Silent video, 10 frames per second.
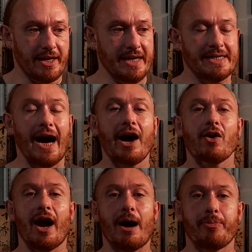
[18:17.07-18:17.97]

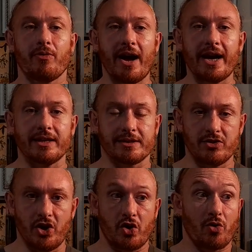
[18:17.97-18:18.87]
entire apparatus
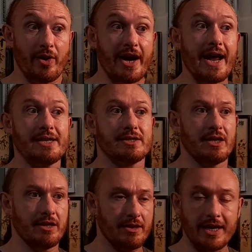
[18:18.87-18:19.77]
that creates
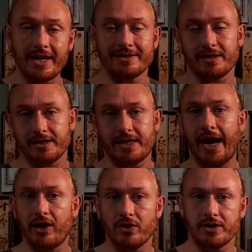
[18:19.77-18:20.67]
these
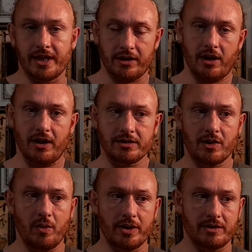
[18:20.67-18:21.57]
standards and
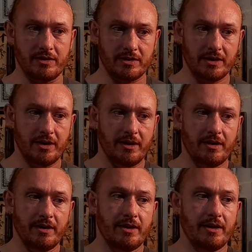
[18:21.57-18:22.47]
consequences
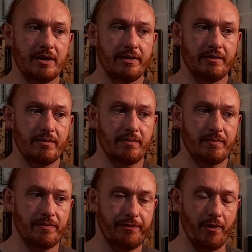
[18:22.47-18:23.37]

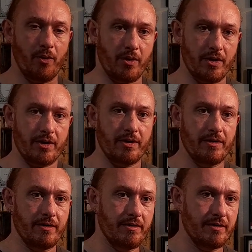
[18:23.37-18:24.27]
for
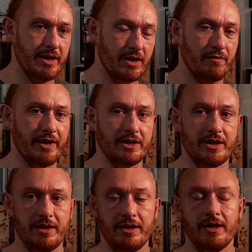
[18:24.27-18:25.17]

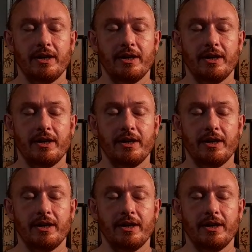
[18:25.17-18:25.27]
intervention